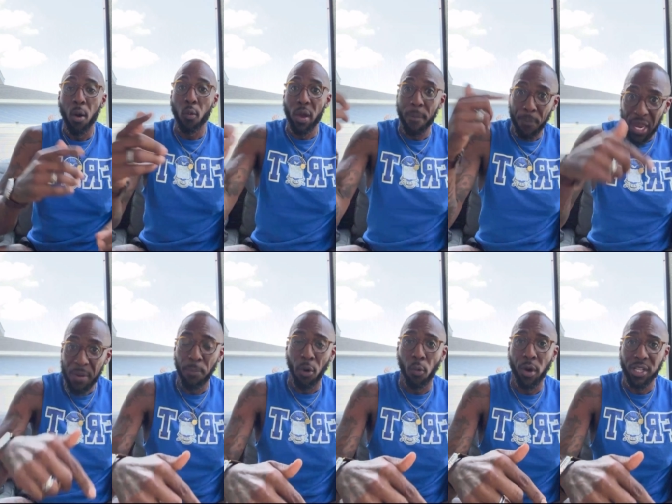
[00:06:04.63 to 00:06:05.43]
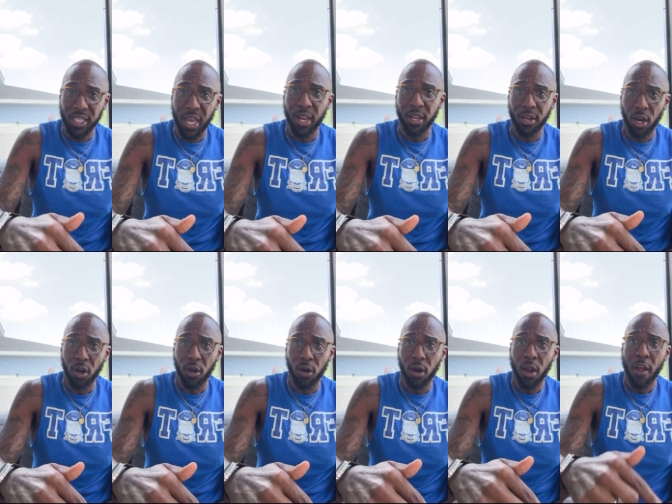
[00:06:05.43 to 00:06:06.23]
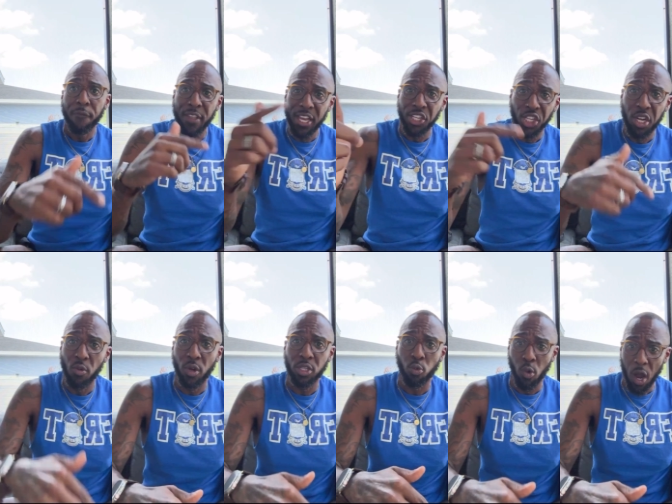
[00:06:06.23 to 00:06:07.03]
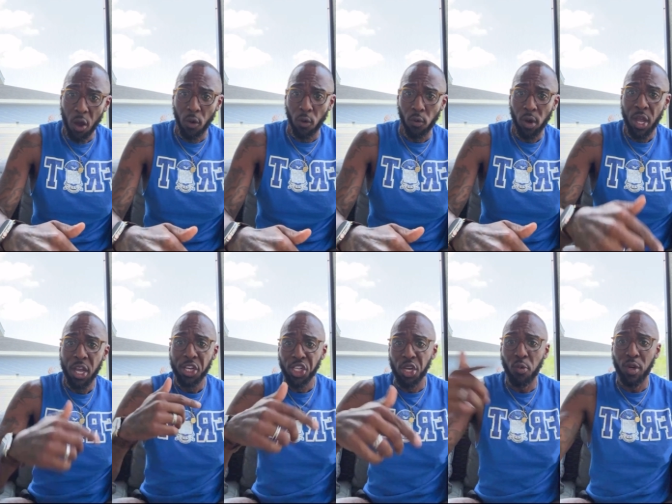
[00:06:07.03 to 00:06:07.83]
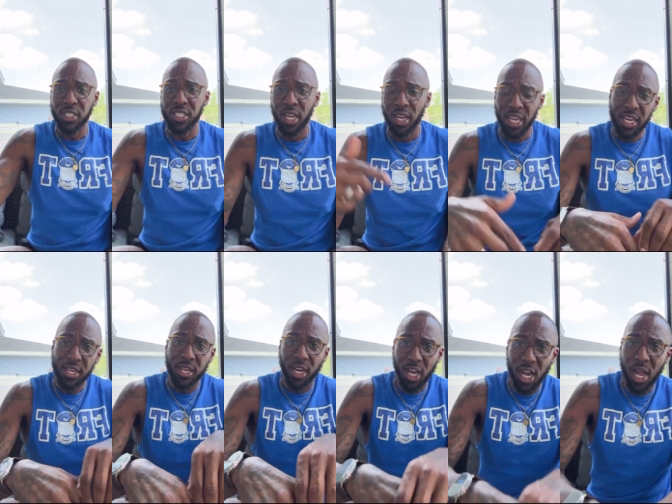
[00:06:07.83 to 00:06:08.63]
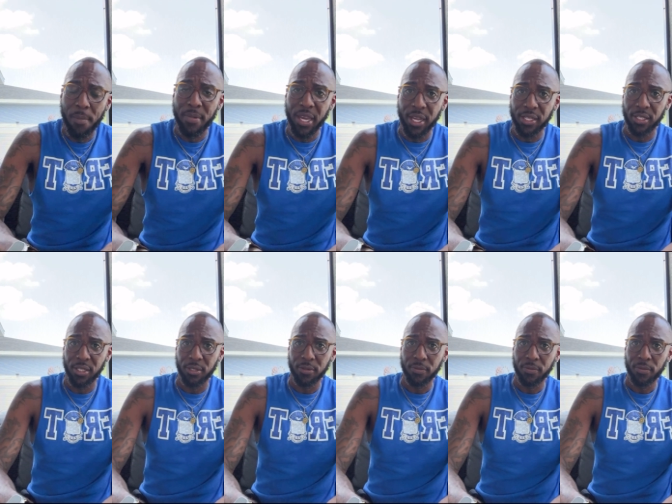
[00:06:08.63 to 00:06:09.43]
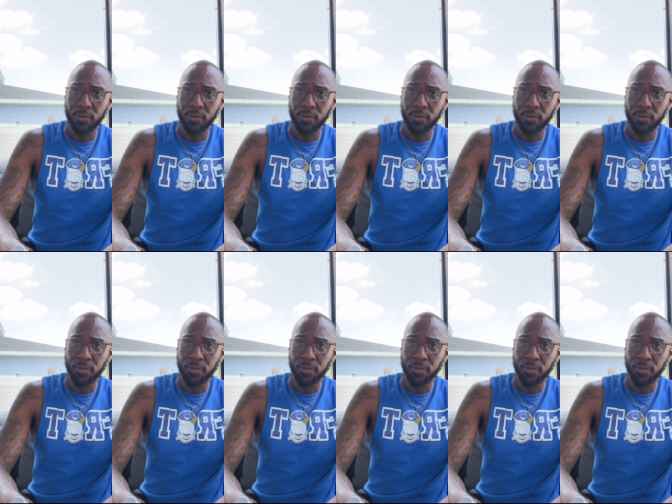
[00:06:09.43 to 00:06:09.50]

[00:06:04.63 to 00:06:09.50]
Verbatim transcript: But when people were telling her that she was wrong, she was deleting the comments.